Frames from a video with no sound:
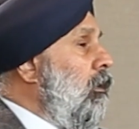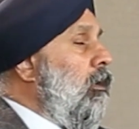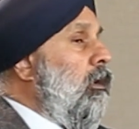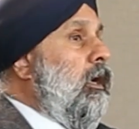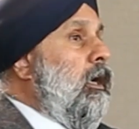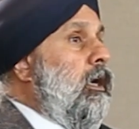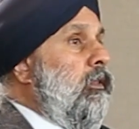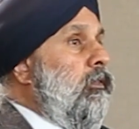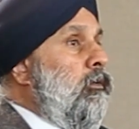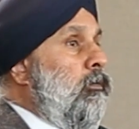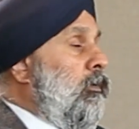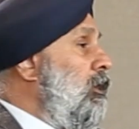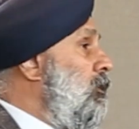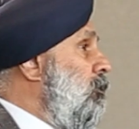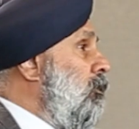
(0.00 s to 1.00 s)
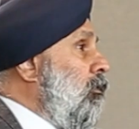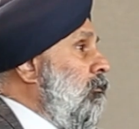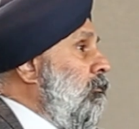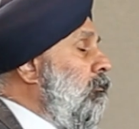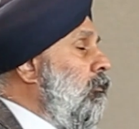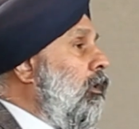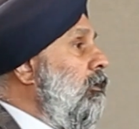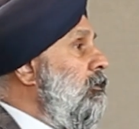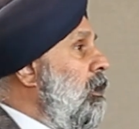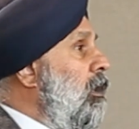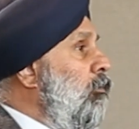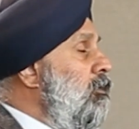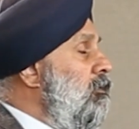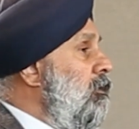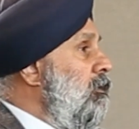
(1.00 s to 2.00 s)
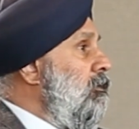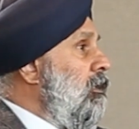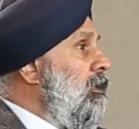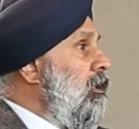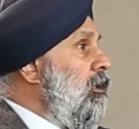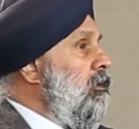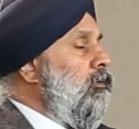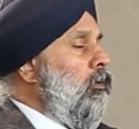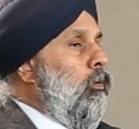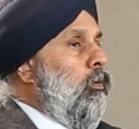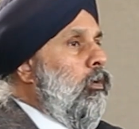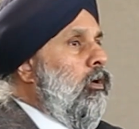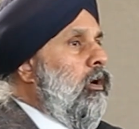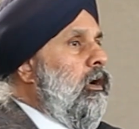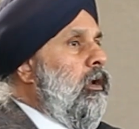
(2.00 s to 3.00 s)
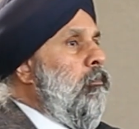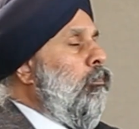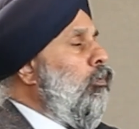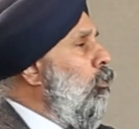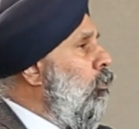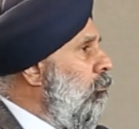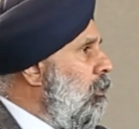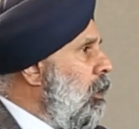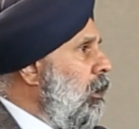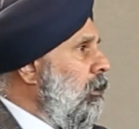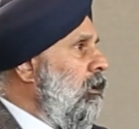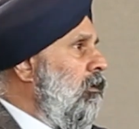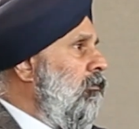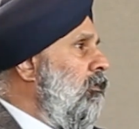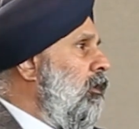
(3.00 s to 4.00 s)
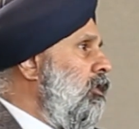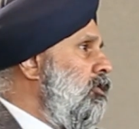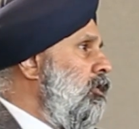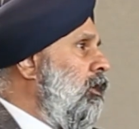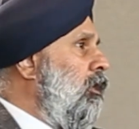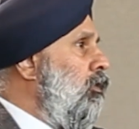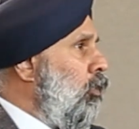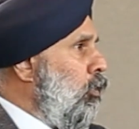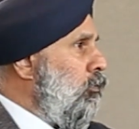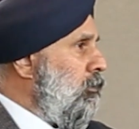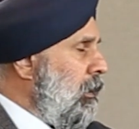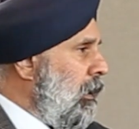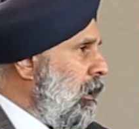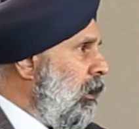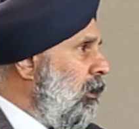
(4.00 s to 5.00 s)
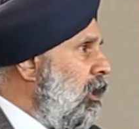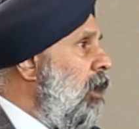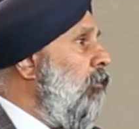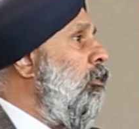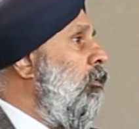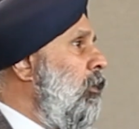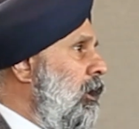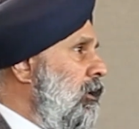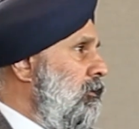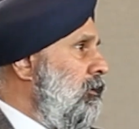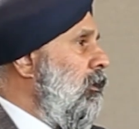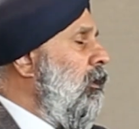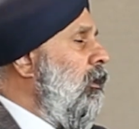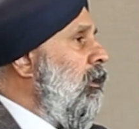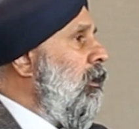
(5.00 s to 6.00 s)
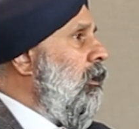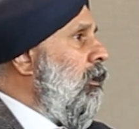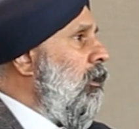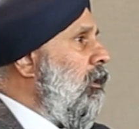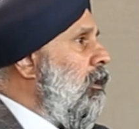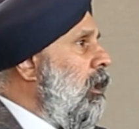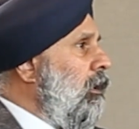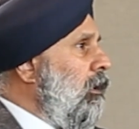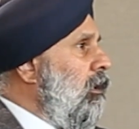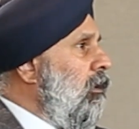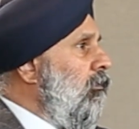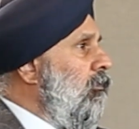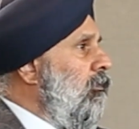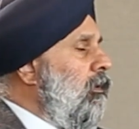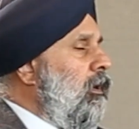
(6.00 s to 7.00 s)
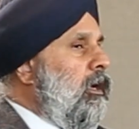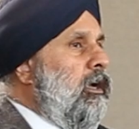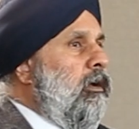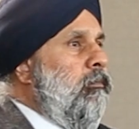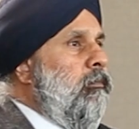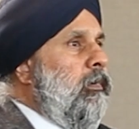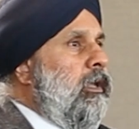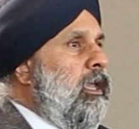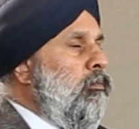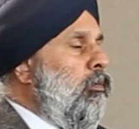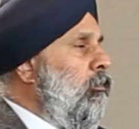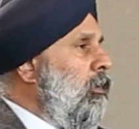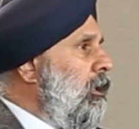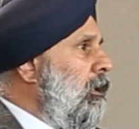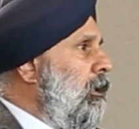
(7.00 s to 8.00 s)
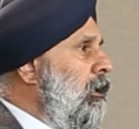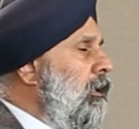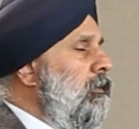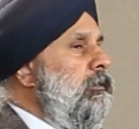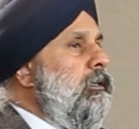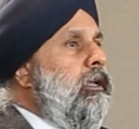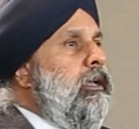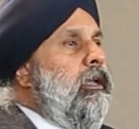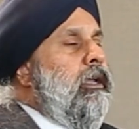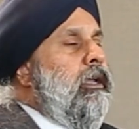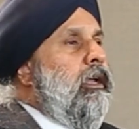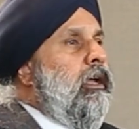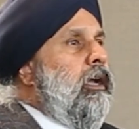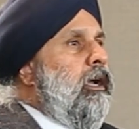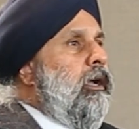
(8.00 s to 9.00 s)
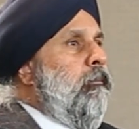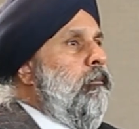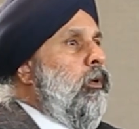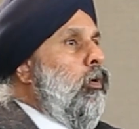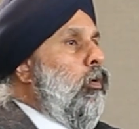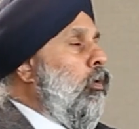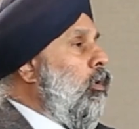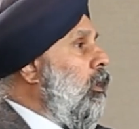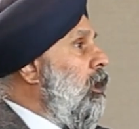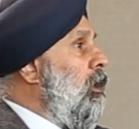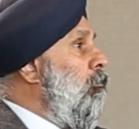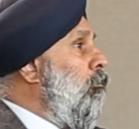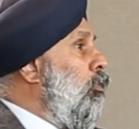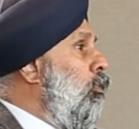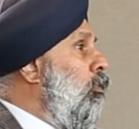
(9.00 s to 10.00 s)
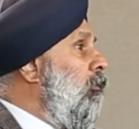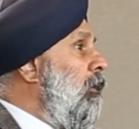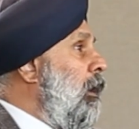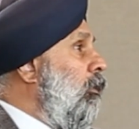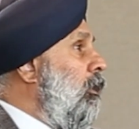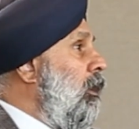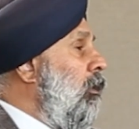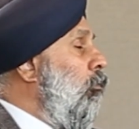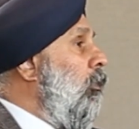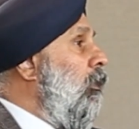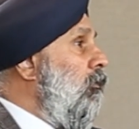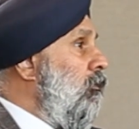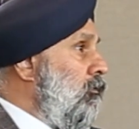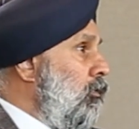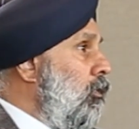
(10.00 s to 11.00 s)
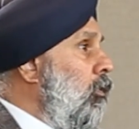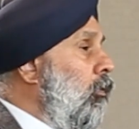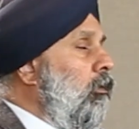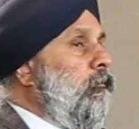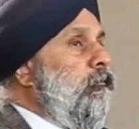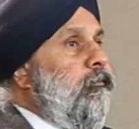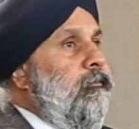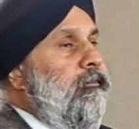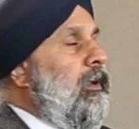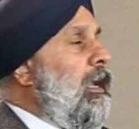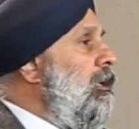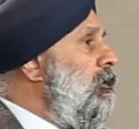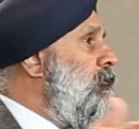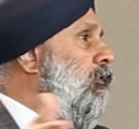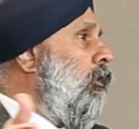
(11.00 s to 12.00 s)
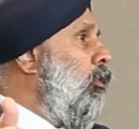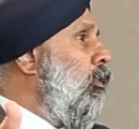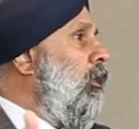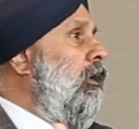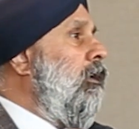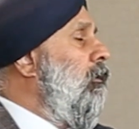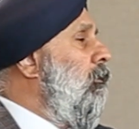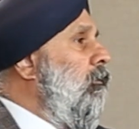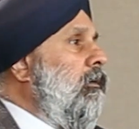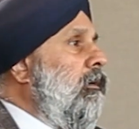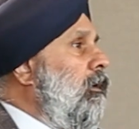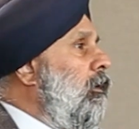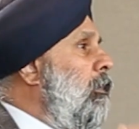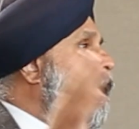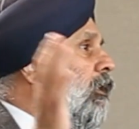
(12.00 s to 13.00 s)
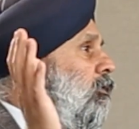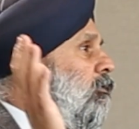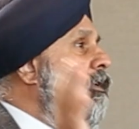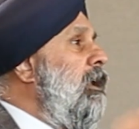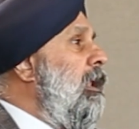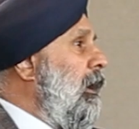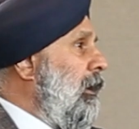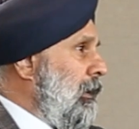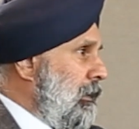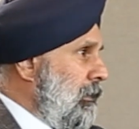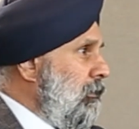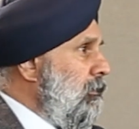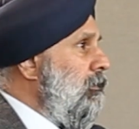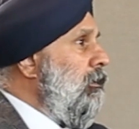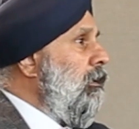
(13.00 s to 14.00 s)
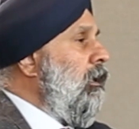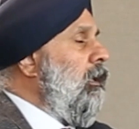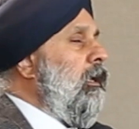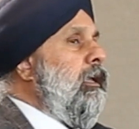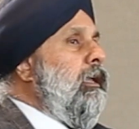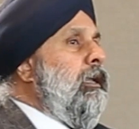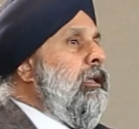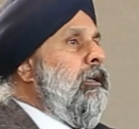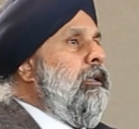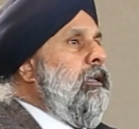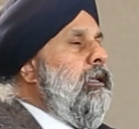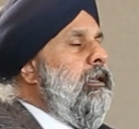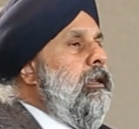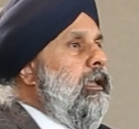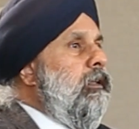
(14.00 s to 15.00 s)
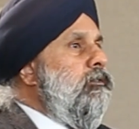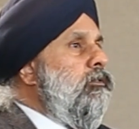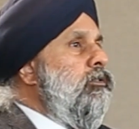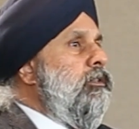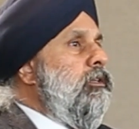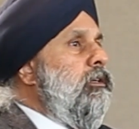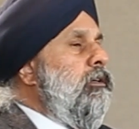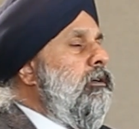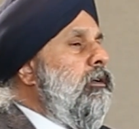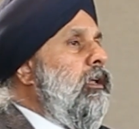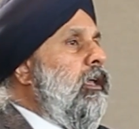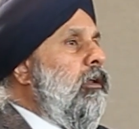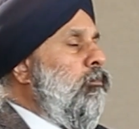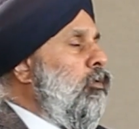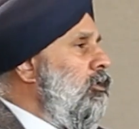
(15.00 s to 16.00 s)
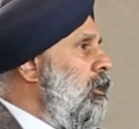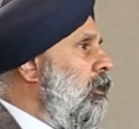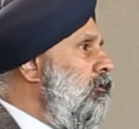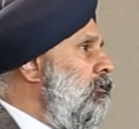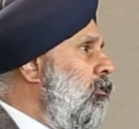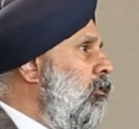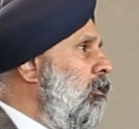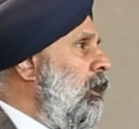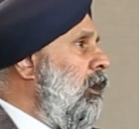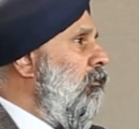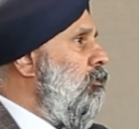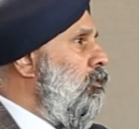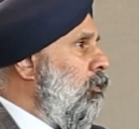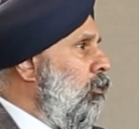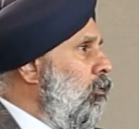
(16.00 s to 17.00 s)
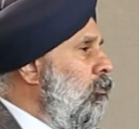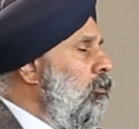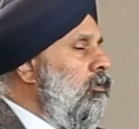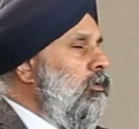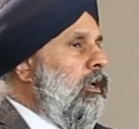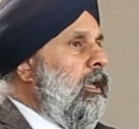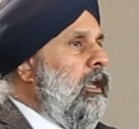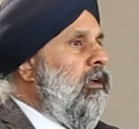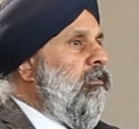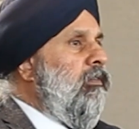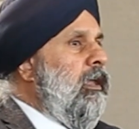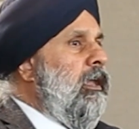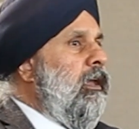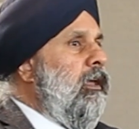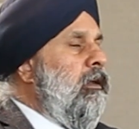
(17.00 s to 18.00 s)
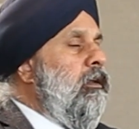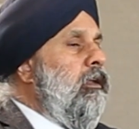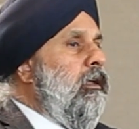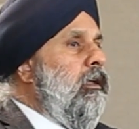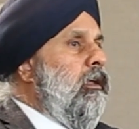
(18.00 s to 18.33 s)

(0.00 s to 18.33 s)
the risk of Alzheimer's disease or improve cognitive function in those that had compromised cognitive capabilities, or improve outcome with stroke. Fast forward about 3 decades, indeed, estrogen and progesterone have shown to have had